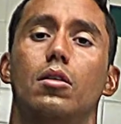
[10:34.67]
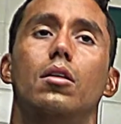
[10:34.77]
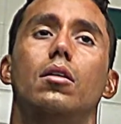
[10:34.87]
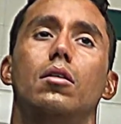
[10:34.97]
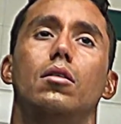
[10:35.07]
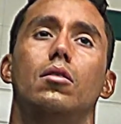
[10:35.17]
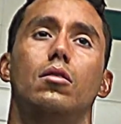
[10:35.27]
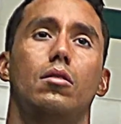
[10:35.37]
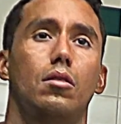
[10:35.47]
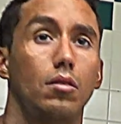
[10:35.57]

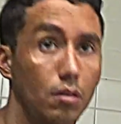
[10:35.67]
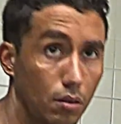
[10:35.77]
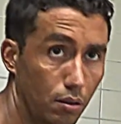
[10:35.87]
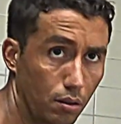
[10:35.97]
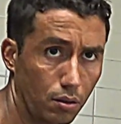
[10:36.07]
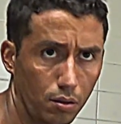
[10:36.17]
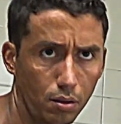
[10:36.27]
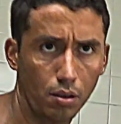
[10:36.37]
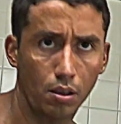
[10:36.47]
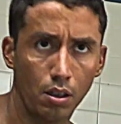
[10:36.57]

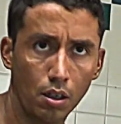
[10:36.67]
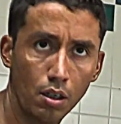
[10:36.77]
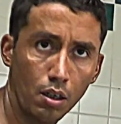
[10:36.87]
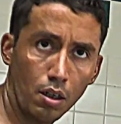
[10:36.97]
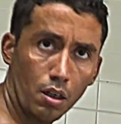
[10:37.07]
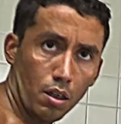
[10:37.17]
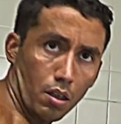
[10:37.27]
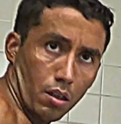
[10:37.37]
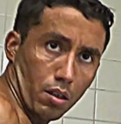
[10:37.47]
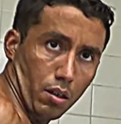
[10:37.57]

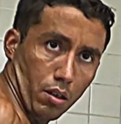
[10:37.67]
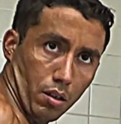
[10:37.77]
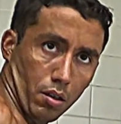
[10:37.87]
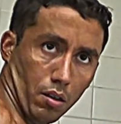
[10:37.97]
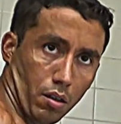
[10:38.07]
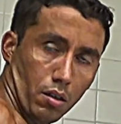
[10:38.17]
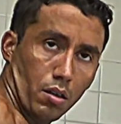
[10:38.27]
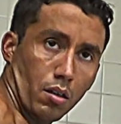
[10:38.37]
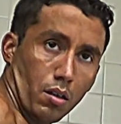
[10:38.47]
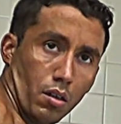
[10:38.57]

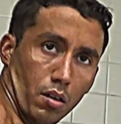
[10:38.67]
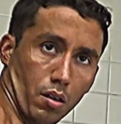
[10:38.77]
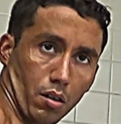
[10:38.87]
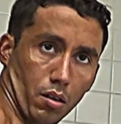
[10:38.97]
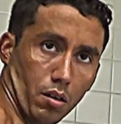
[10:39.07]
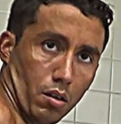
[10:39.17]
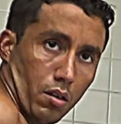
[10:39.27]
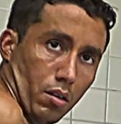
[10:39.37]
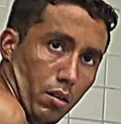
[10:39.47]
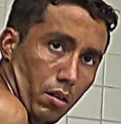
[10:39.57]

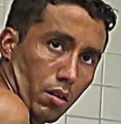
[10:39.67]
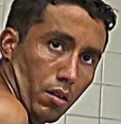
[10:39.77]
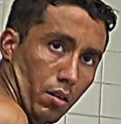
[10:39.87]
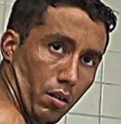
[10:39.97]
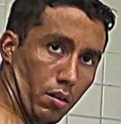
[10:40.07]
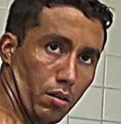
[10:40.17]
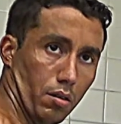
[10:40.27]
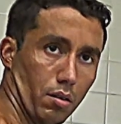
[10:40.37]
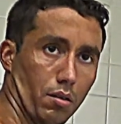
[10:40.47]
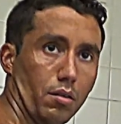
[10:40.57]

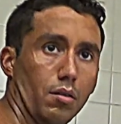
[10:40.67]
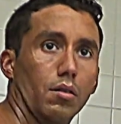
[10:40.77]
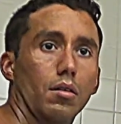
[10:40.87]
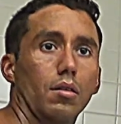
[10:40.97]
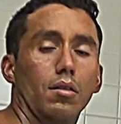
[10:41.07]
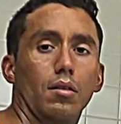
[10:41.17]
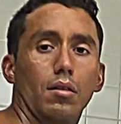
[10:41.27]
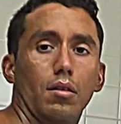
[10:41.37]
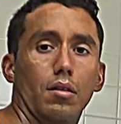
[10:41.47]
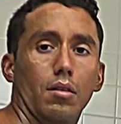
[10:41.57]

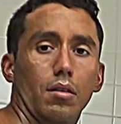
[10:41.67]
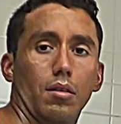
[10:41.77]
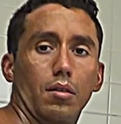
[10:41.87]
(silence)